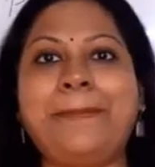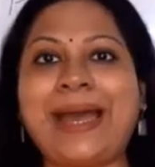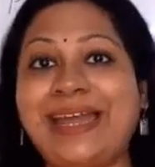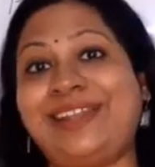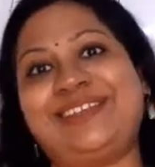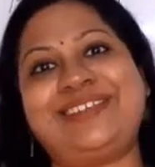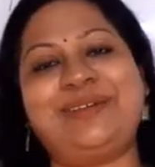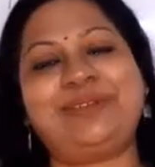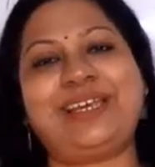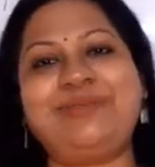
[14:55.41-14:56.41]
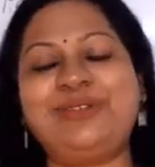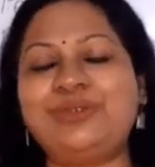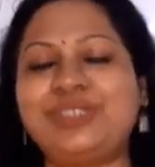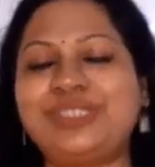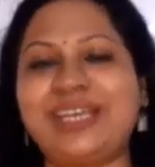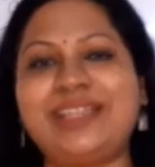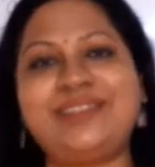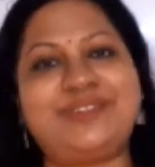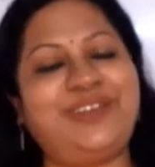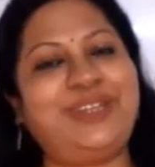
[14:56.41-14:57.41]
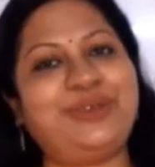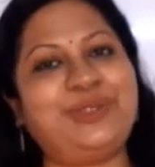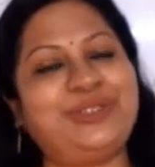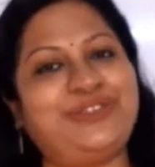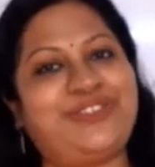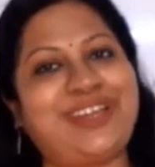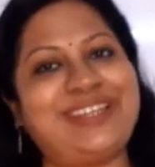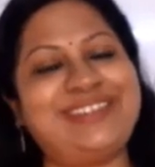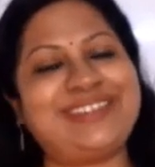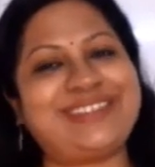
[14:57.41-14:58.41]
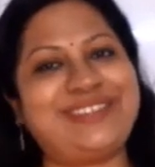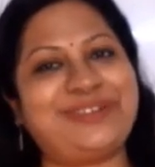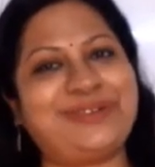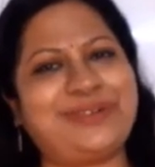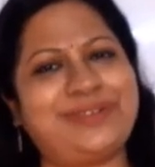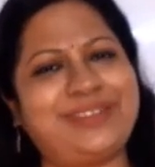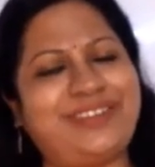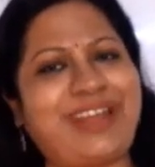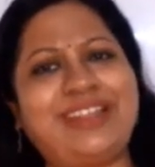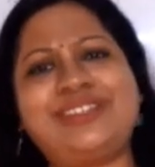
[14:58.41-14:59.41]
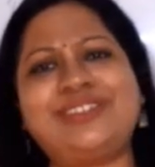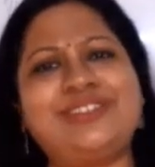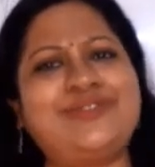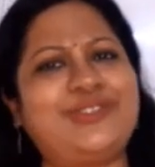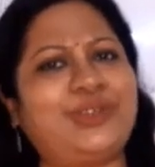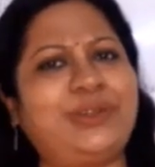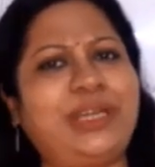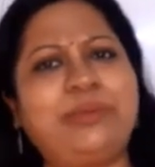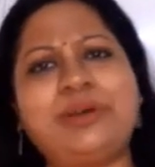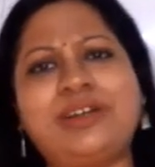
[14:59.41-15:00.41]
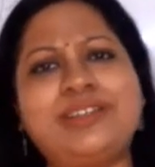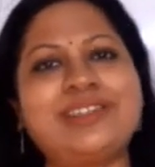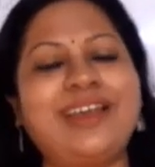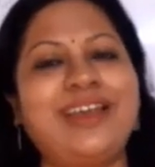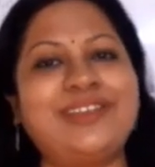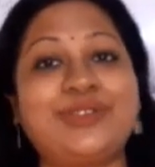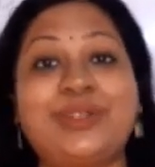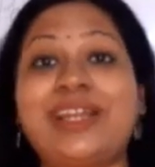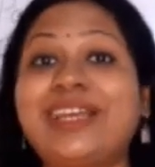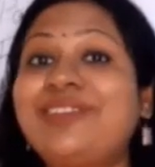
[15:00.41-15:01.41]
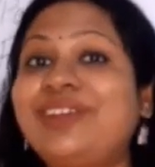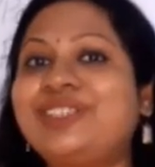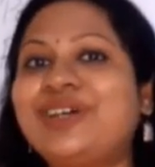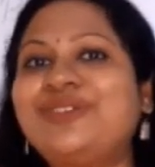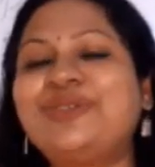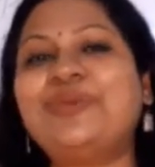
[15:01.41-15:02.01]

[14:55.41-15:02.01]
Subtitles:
and at the same time do share this video with your friends, your relatives, your neighbors, so that I can reach out to